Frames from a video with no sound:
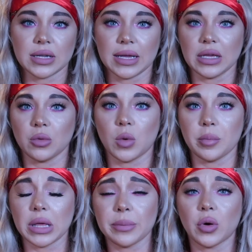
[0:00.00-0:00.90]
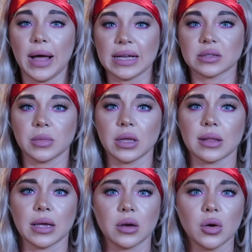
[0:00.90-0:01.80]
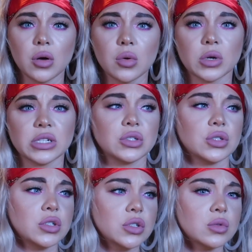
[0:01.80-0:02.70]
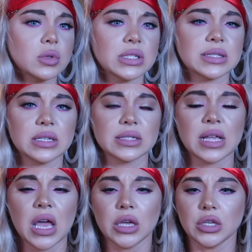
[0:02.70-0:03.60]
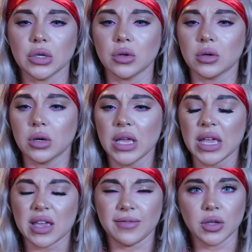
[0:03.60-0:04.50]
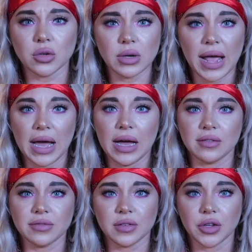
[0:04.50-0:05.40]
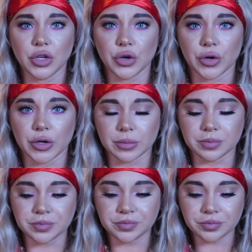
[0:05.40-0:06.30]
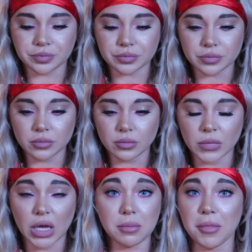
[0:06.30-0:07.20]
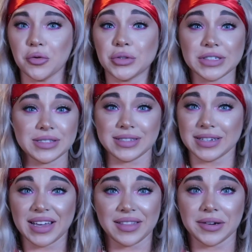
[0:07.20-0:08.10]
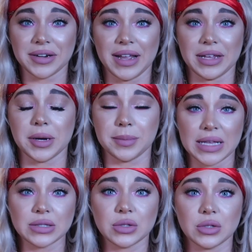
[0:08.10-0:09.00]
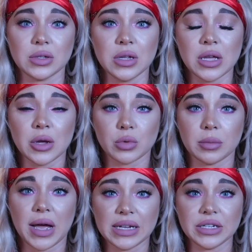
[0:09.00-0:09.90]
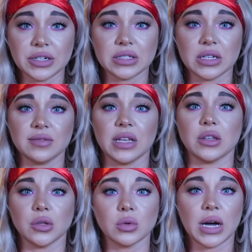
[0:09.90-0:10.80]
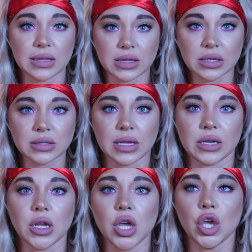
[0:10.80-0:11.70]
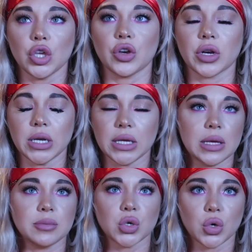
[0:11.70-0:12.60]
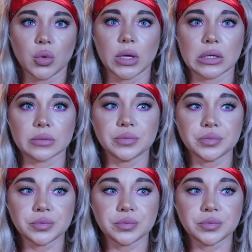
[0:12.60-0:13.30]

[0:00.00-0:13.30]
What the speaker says: Like when people ask me like, oh, what did you do, what is this, you know, if you don't have your emotions together and your mental, reminding yourself that you got this and you're gonna keep going